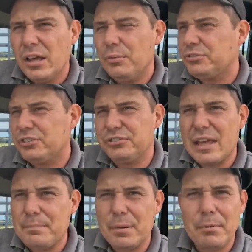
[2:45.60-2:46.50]
it was
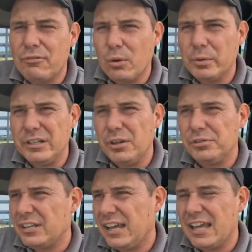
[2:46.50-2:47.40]
December before we were
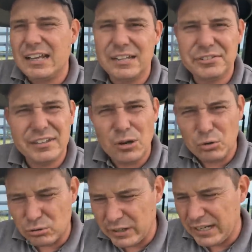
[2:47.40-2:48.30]
using it and it's still
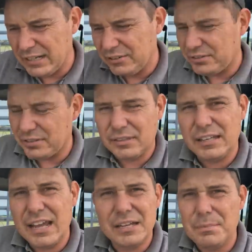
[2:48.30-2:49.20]
green as
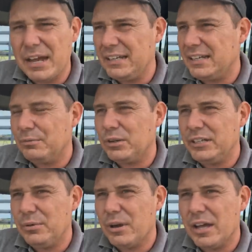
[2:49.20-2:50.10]
the day you made it
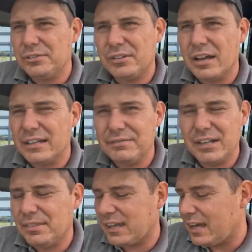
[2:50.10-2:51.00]
when you uh, start
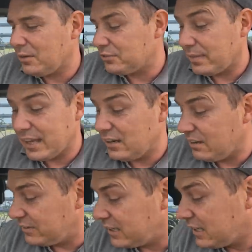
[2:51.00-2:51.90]
giving it the cows and they
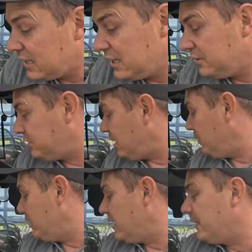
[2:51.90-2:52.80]
love it so
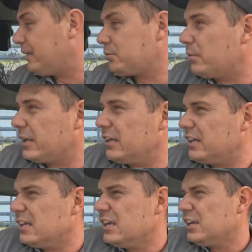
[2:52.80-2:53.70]
uh, that's what we're
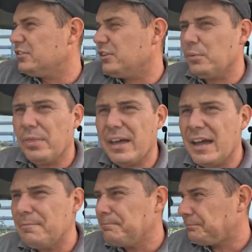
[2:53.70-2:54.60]
gonna do with
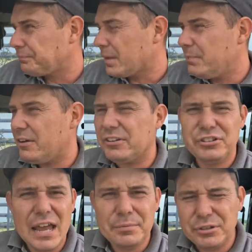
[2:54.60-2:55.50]
that Bit of a
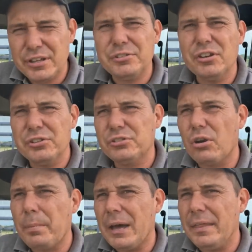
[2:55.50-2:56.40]
shame because there's nice
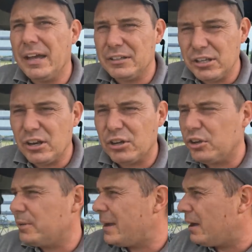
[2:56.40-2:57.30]
crop out there, you know,
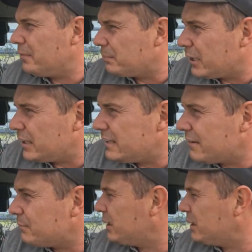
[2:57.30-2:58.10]
good amount, but never